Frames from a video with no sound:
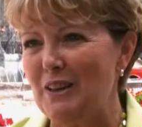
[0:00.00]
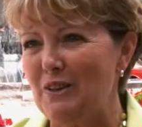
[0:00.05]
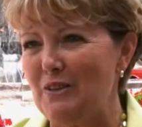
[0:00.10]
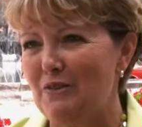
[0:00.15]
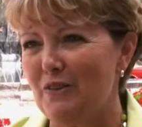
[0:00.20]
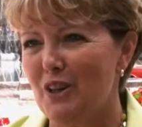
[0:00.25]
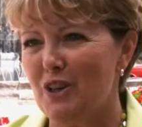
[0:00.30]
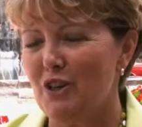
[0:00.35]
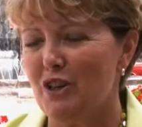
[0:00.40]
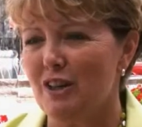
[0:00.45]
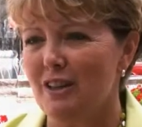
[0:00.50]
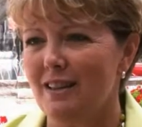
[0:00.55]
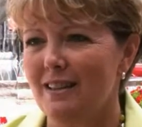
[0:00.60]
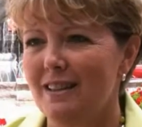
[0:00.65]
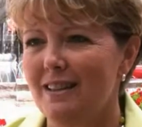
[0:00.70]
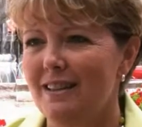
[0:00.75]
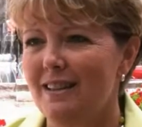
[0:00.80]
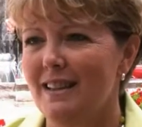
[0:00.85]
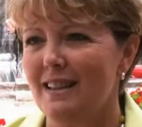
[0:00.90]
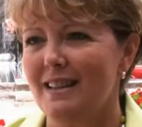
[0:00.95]
A New Vision,
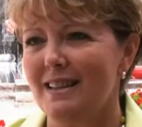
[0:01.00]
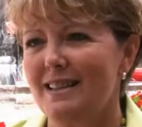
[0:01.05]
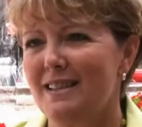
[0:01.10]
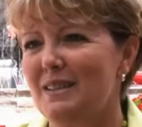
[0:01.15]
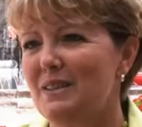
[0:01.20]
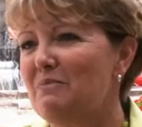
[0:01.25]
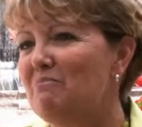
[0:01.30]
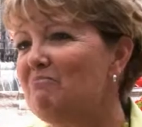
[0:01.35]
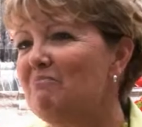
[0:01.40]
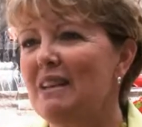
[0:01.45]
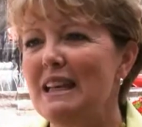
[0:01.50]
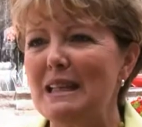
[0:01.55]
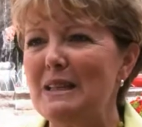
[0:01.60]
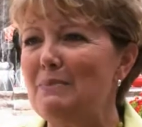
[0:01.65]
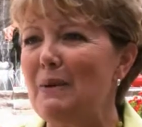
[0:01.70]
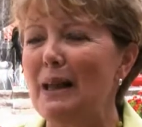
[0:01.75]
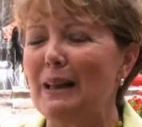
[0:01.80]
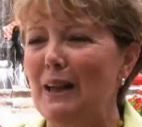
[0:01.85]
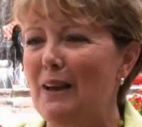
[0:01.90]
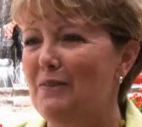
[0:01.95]
it's
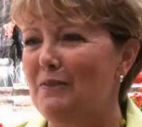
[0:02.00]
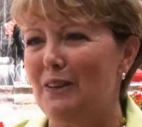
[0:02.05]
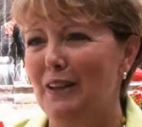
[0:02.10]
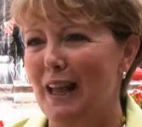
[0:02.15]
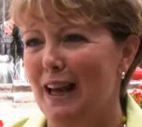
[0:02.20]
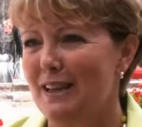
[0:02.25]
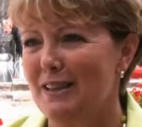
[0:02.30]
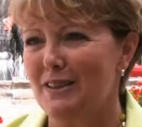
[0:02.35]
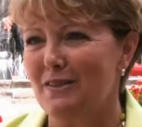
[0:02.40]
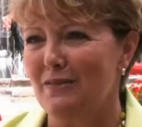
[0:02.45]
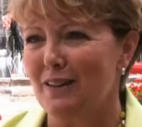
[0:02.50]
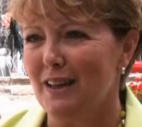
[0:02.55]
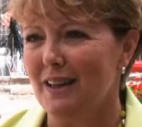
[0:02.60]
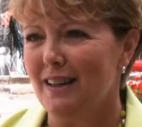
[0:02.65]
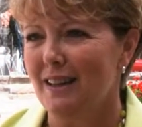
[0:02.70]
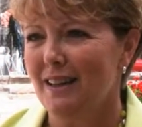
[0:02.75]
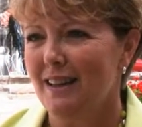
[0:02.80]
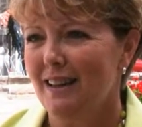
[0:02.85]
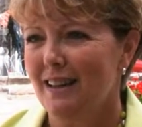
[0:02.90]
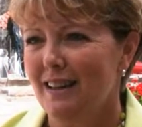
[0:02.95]
my life philosophy.
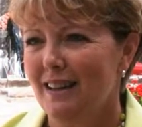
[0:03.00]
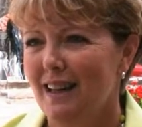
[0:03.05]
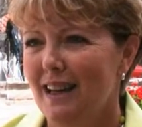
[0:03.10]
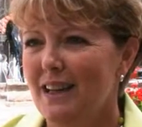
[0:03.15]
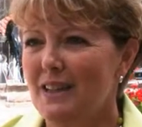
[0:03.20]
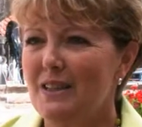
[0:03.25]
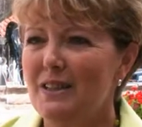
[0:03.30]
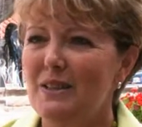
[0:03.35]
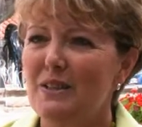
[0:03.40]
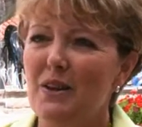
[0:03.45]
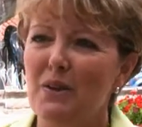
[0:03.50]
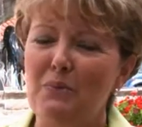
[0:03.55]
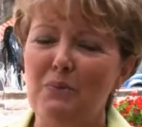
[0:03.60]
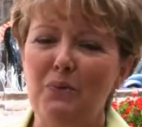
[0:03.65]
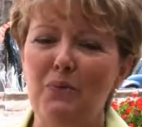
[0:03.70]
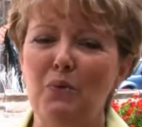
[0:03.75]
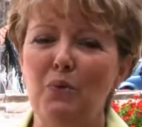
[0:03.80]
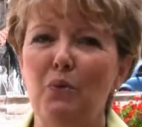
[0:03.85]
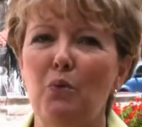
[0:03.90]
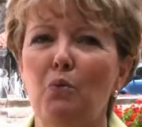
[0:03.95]
It's
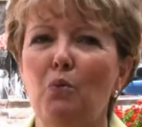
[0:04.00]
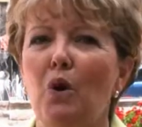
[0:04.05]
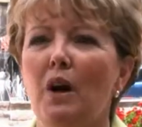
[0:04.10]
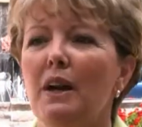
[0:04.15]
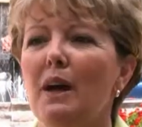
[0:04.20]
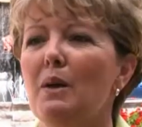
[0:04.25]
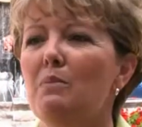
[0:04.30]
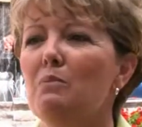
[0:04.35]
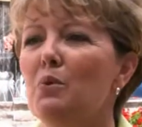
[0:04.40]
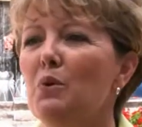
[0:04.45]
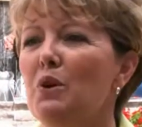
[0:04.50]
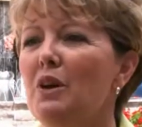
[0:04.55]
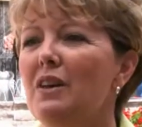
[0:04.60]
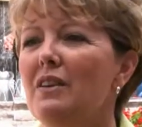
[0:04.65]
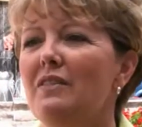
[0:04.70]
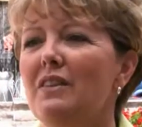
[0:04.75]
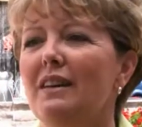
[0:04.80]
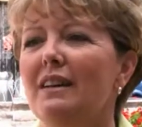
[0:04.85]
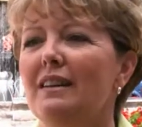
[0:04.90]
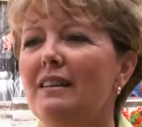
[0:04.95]
what I
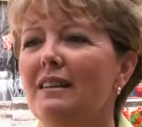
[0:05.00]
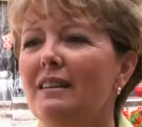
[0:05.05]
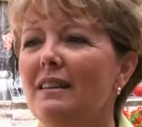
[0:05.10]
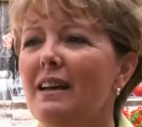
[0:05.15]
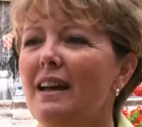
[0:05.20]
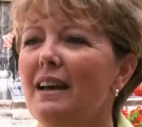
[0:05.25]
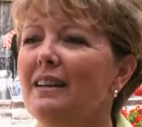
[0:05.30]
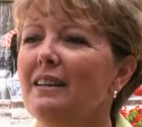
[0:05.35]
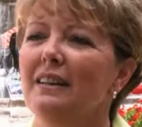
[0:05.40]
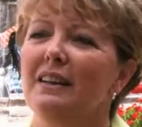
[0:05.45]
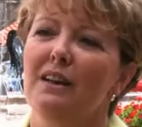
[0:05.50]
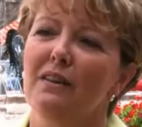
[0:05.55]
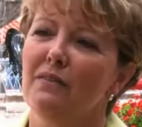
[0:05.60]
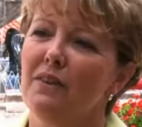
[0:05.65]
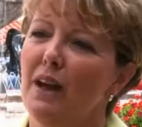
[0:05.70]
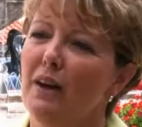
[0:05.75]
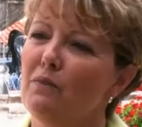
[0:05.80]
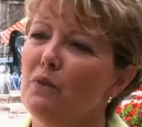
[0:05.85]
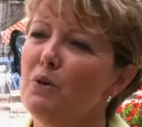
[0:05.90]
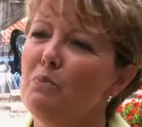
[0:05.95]
breathe and live
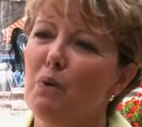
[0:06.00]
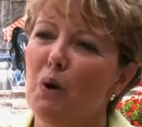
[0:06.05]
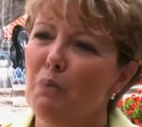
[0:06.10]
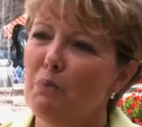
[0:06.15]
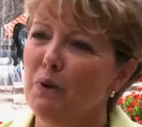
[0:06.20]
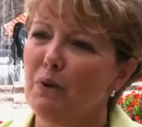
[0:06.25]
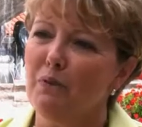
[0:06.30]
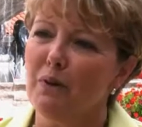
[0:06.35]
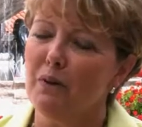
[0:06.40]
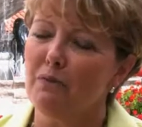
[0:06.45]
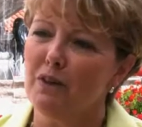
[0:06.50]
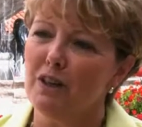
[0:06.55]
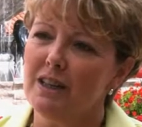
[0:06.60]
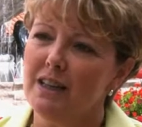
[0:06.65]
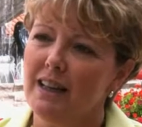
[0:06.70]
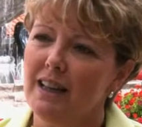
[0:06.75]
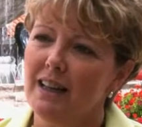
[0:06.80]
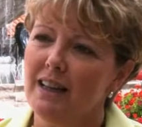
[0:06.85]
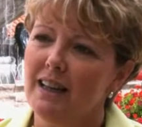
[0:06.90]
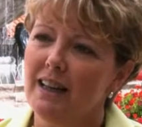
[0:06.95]
every moment of every
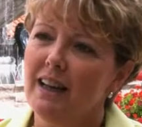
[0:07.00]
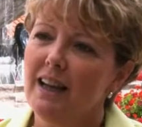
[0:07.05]
day.